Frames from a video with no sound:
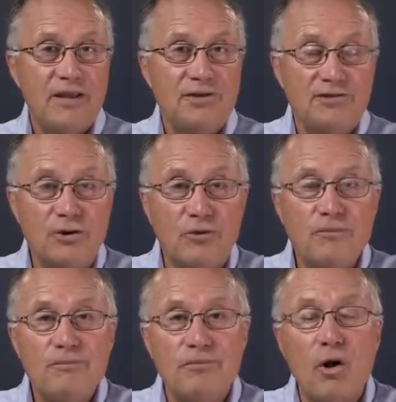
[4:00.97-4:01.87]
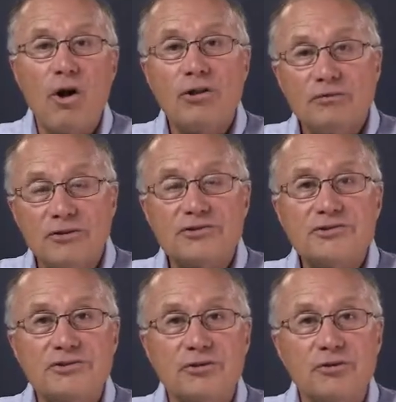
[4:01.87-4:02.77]
So all of
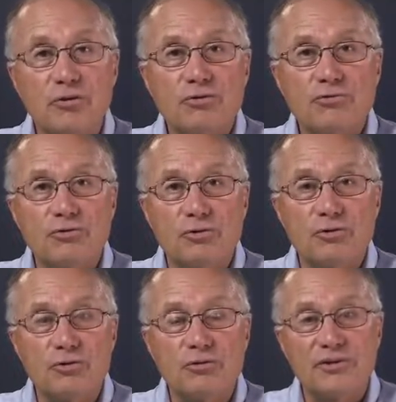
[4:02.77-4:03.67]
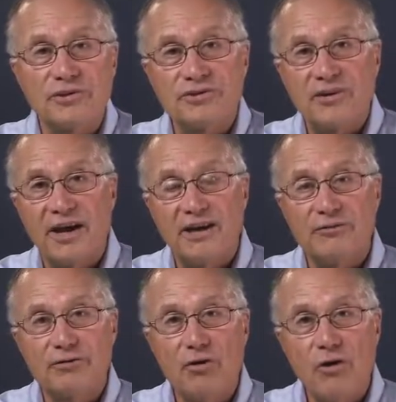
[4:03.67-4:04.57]
us go through this kind
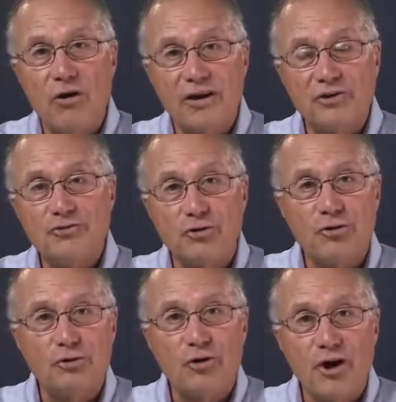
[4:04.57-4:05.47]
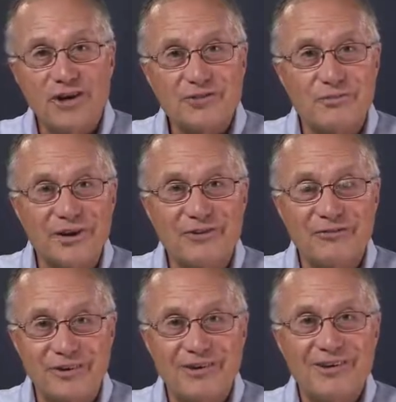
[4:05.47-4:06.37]
of internal
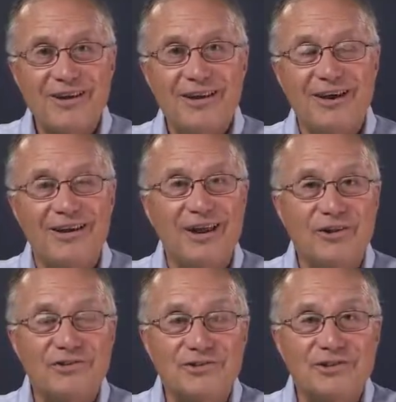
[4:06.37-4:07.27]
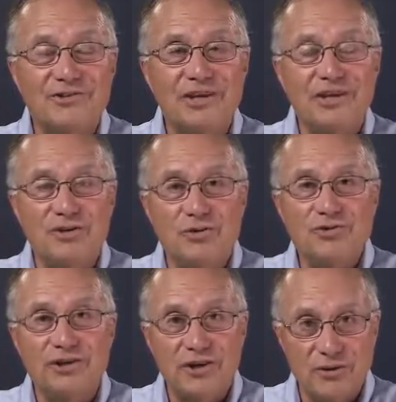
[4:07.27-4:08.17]
cost-benefit analysis in
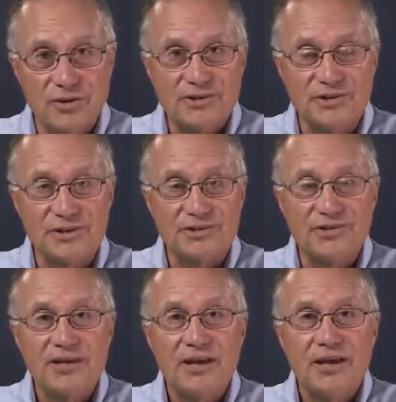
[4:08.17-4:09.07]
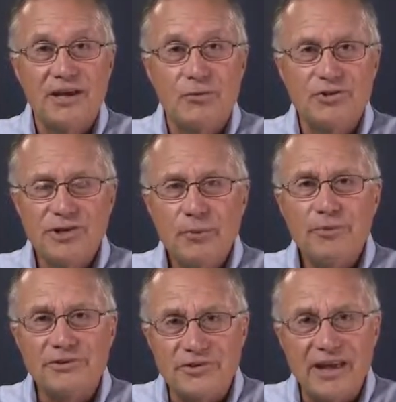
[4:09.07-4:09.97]
using heuristics, which
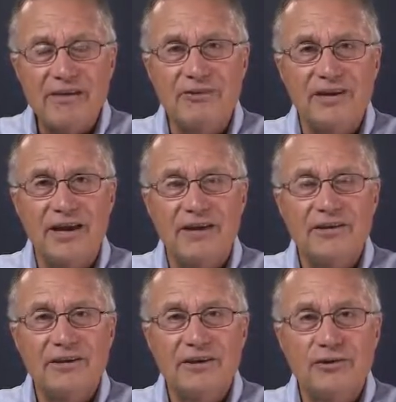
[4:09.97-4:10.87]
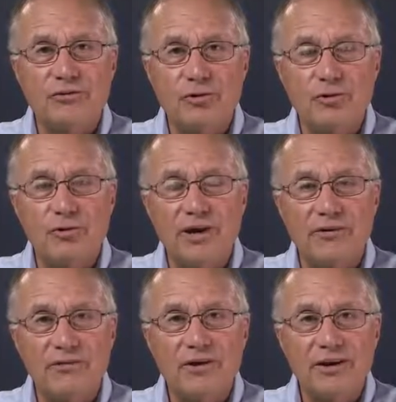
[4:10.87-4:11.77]
help us navigate through
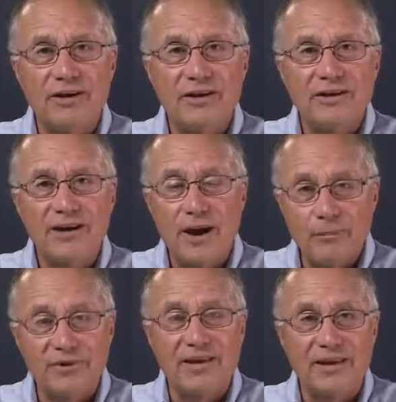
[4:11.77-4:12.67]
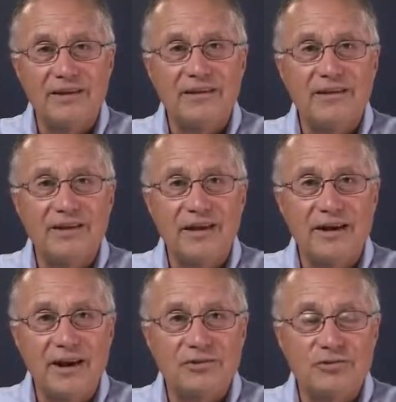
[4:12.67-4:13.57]
a very complicated
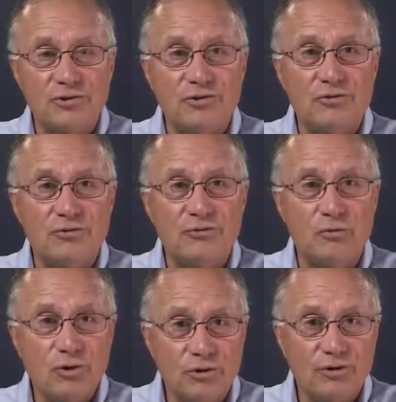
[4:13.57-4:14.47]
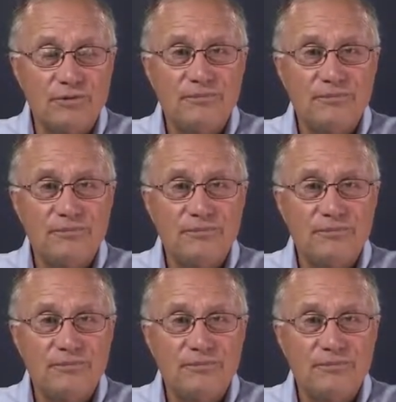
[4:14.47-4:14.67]
and uncertain world.